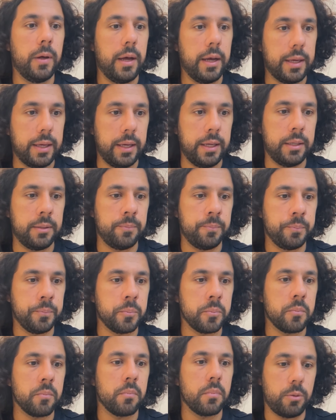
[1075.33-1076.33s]
Again,
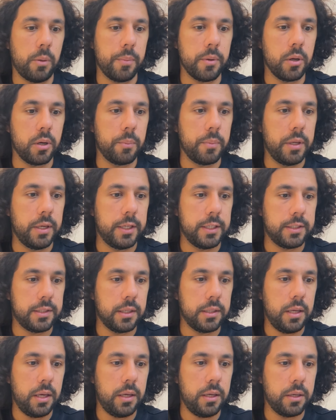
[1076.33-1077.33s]
it's probably going to be
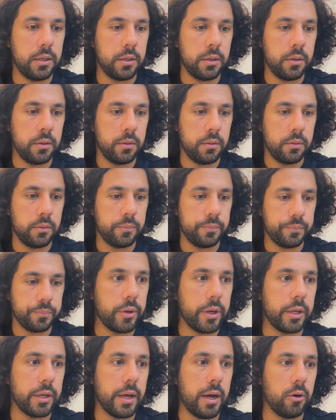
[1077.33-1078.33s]
listed here.
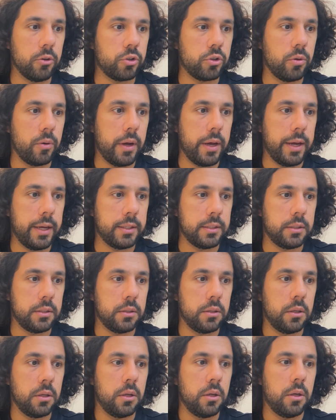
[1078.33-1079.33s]
You can also add
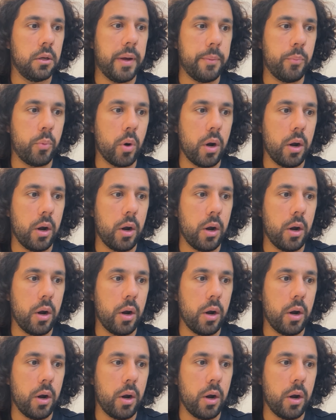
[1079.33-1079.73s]
by